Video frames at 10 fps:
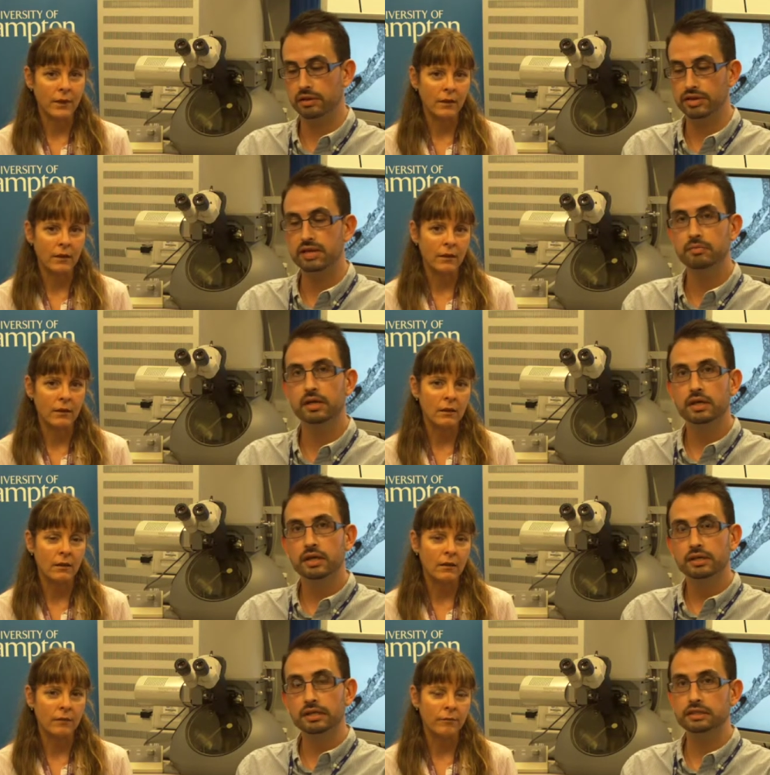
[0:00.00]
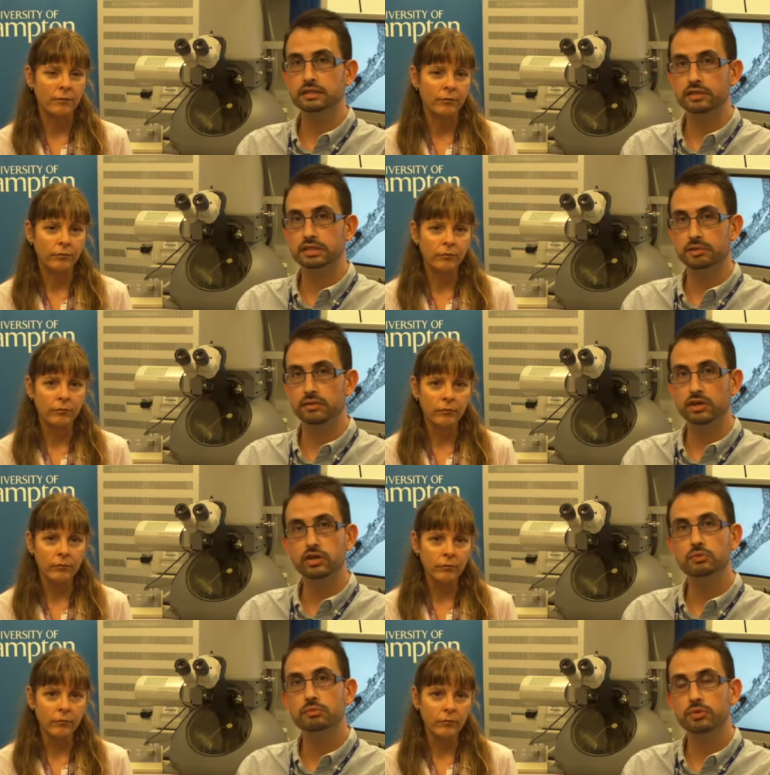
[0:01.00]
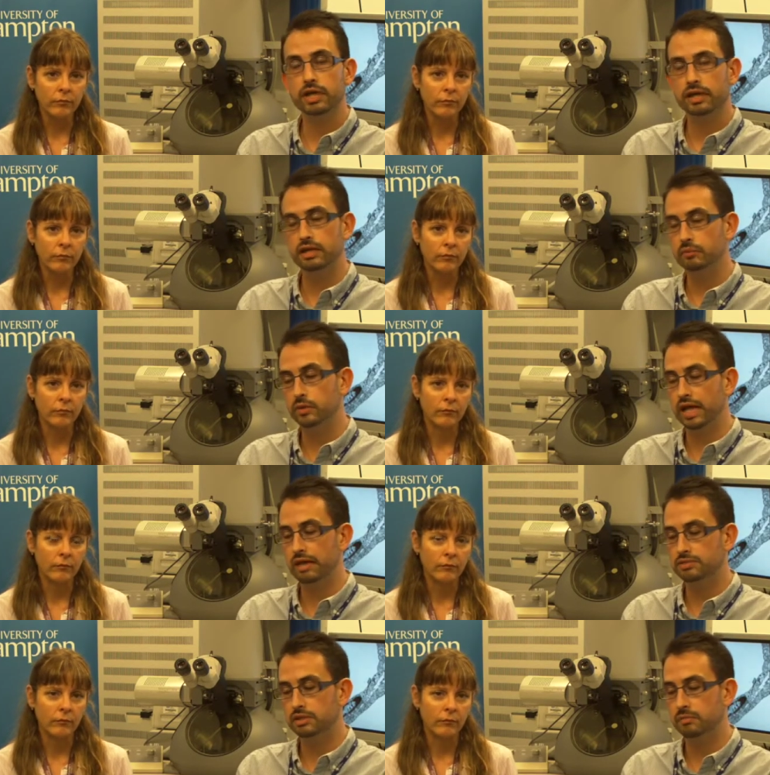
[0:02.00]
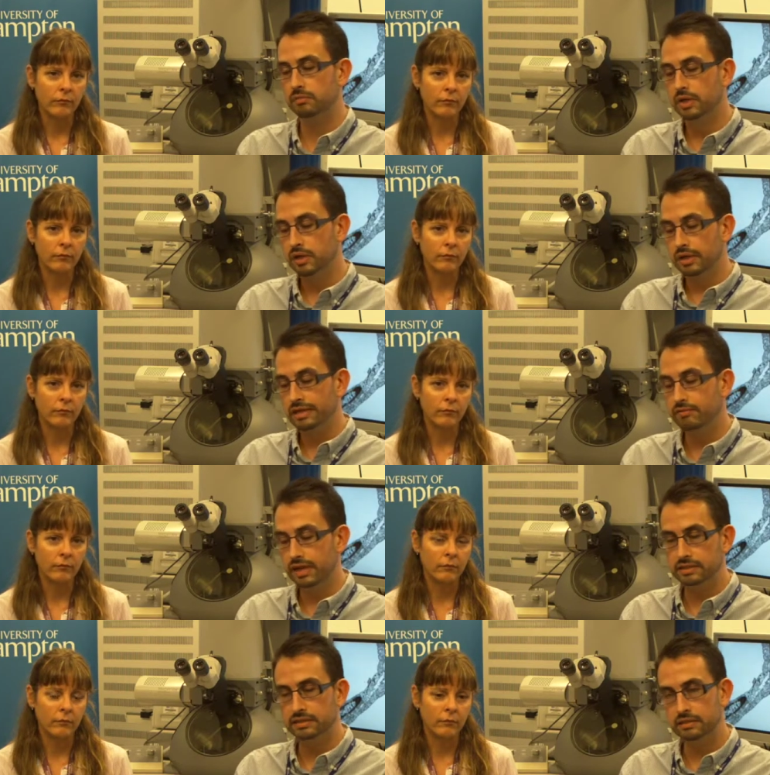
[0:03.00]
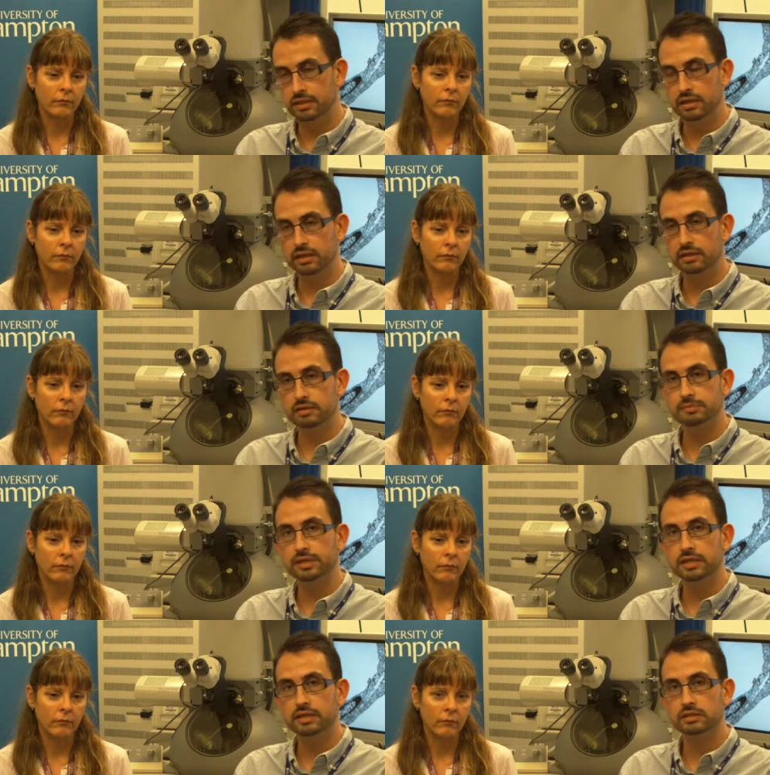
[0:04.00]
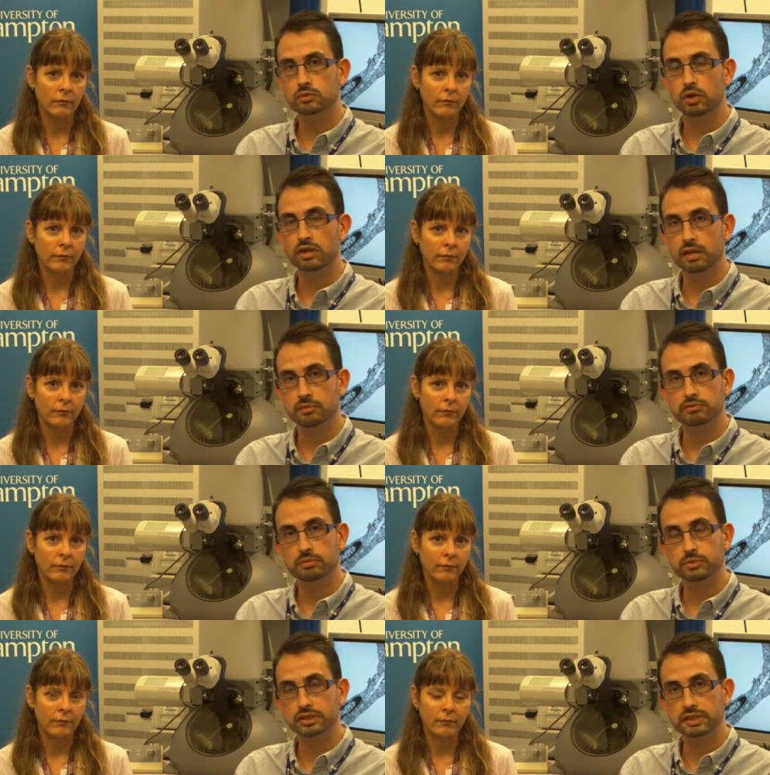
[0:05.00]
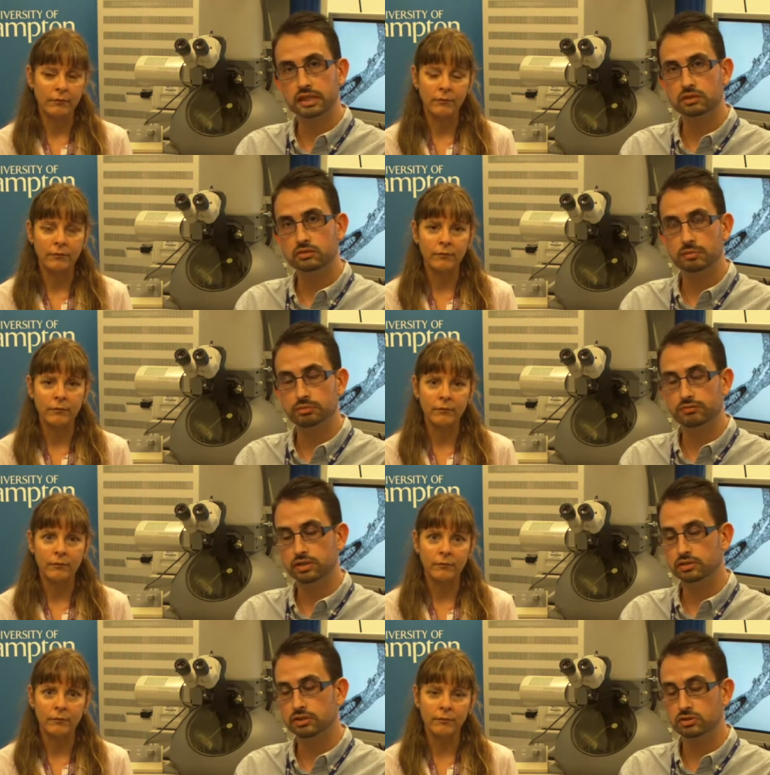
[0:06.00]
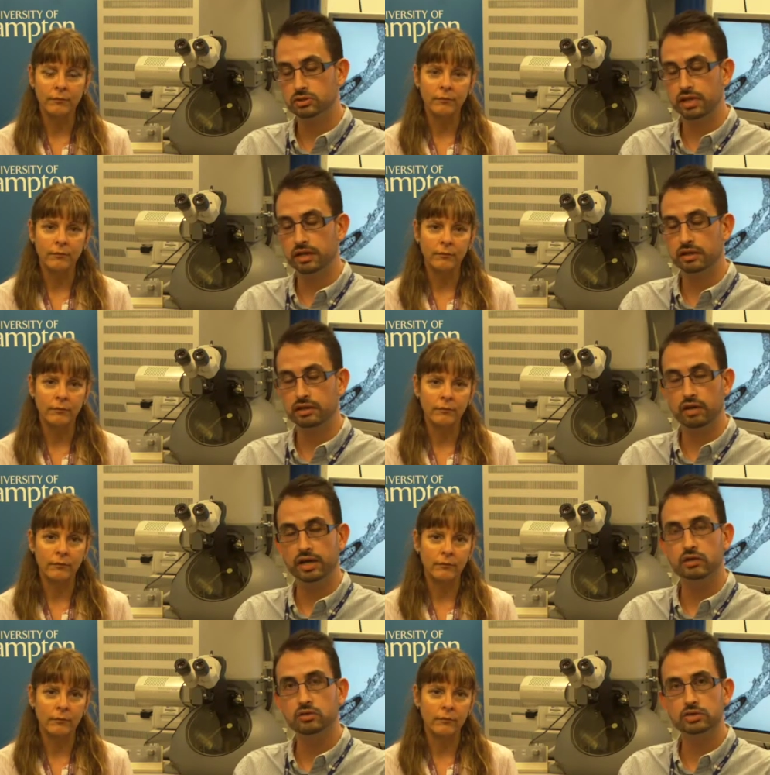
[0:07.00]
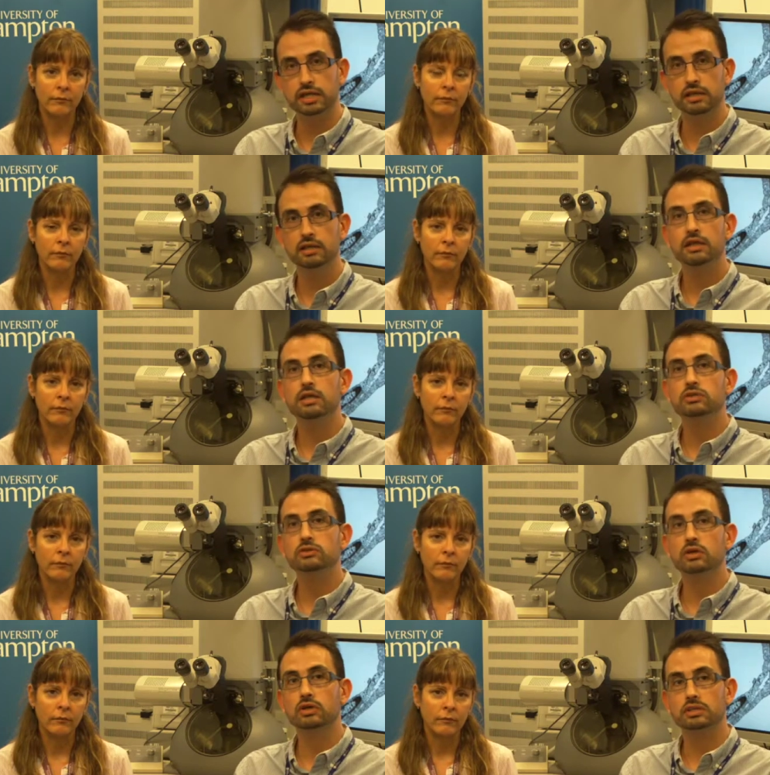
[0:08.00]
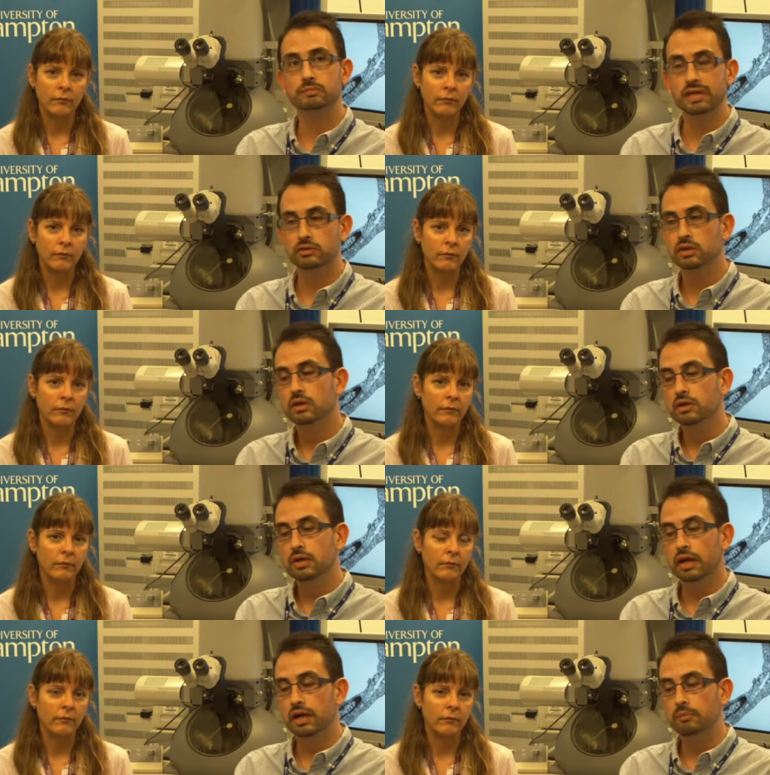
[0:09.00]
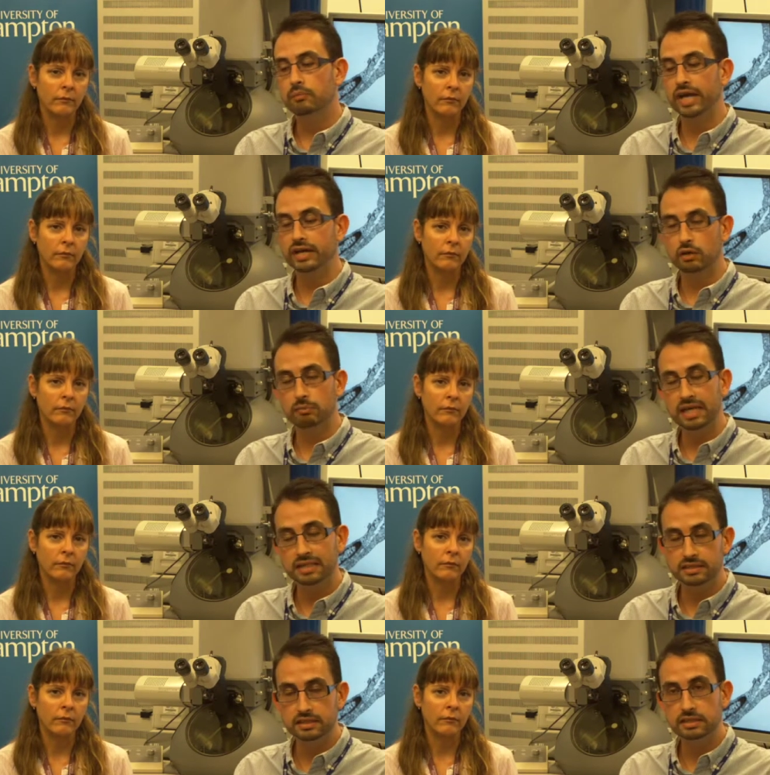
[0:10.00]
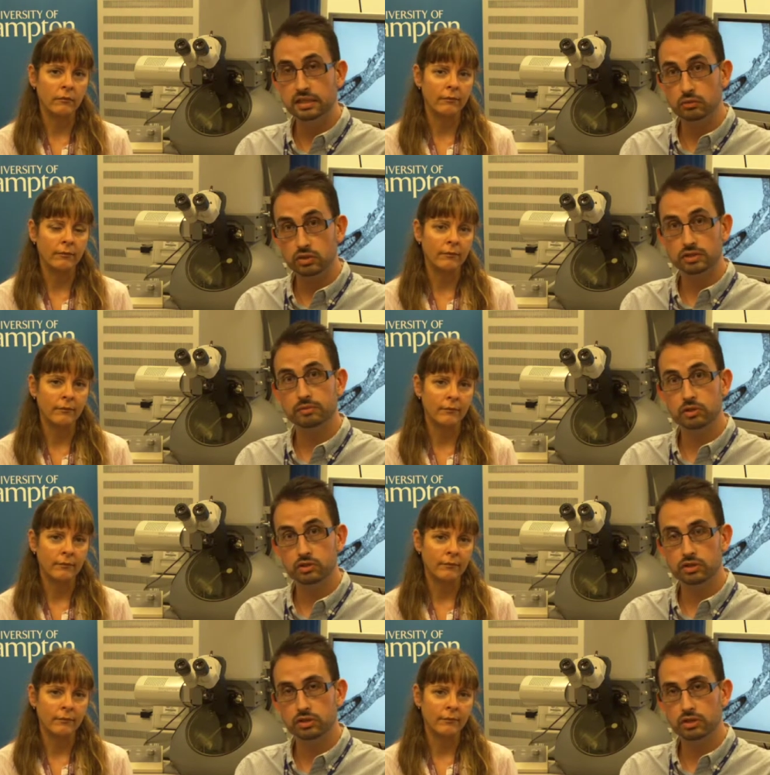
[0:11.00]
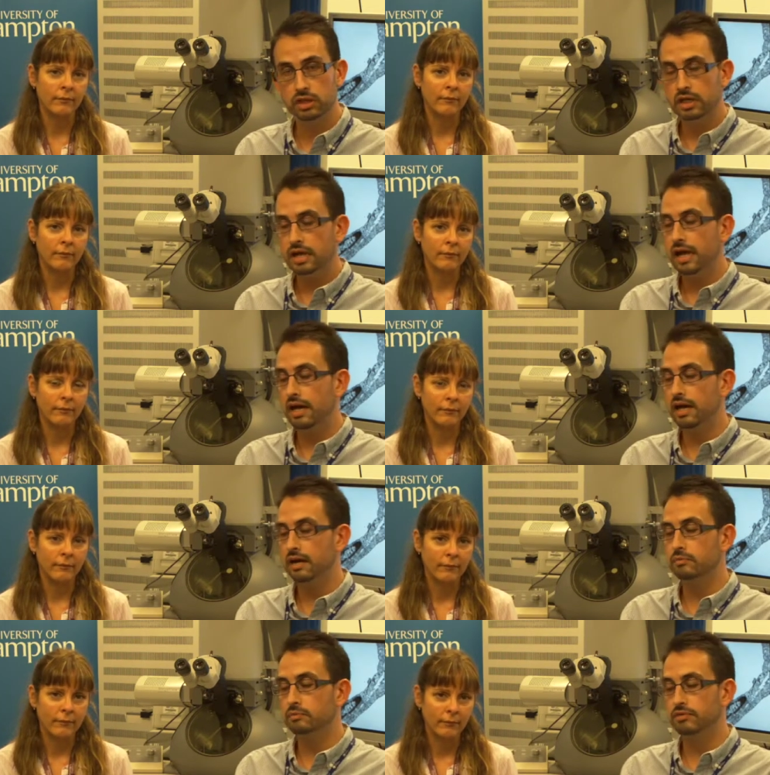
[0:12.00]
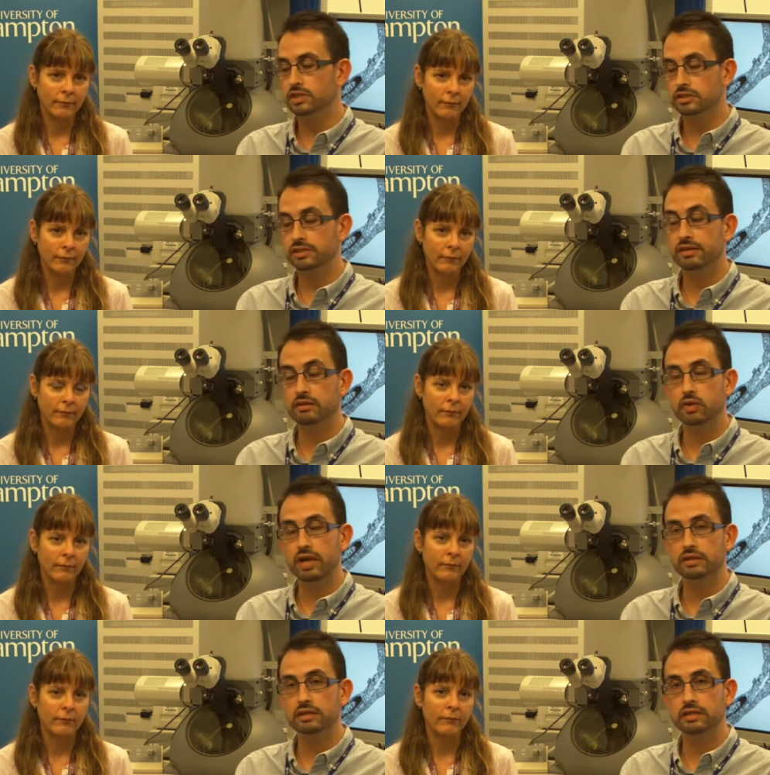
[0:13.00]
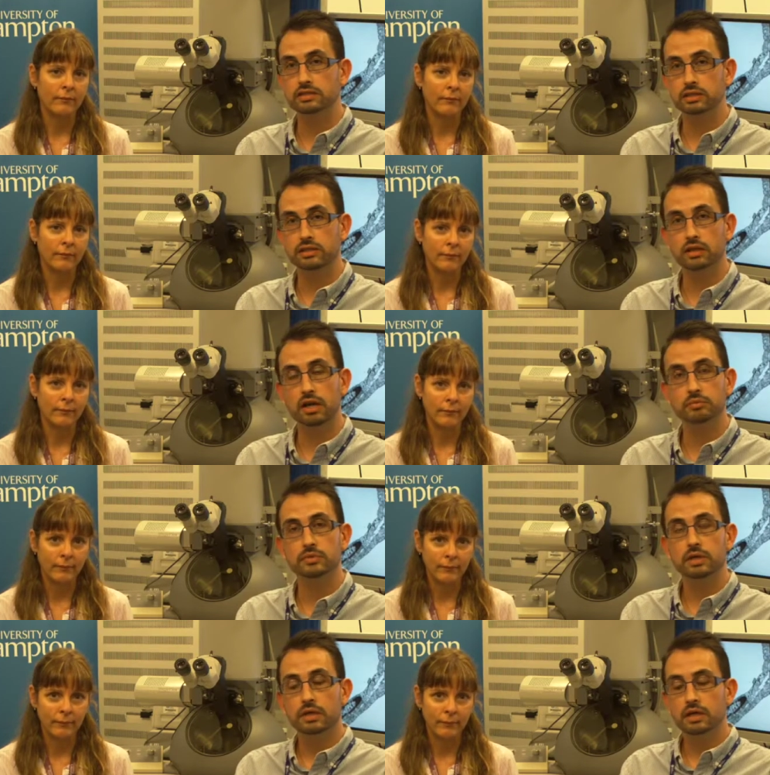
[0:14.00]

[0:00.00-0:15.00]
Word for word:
Speaker 1: theme. This year is about the human brain and we have some invited uh, speakers, one coming from Brazil, Professor Suzana Herculano-Houzel, to talk us about uh, brain complexity across evolution. Uh, Professor Seth Grant is going to come